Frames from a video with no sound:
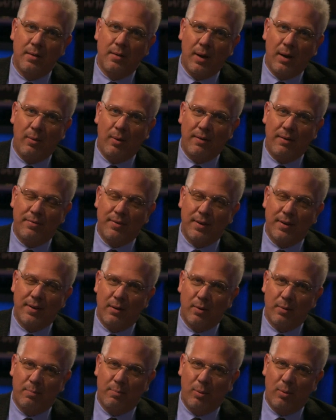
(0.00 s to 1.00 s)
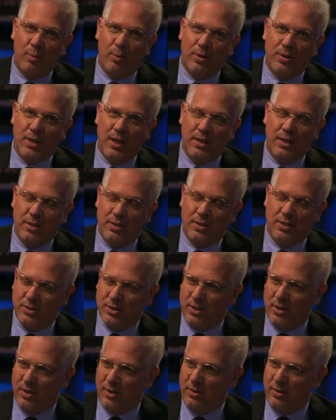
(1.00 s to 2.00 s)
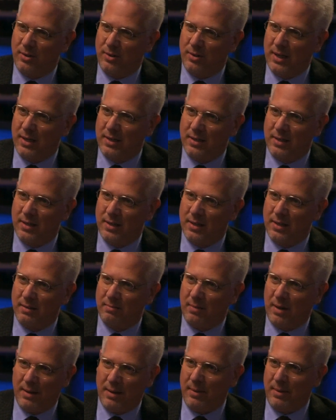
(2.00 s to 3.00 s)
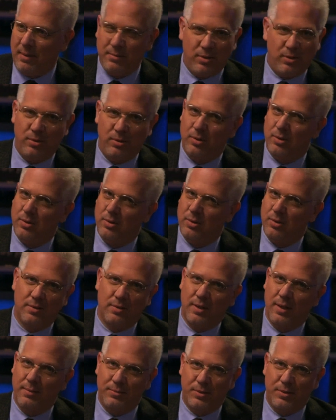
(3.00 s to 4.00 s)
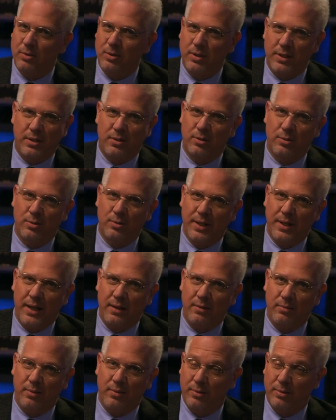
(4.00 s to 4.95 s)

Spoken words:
My wife and I were poor 10 years ago, and I'm cool. I'm totally cool with that.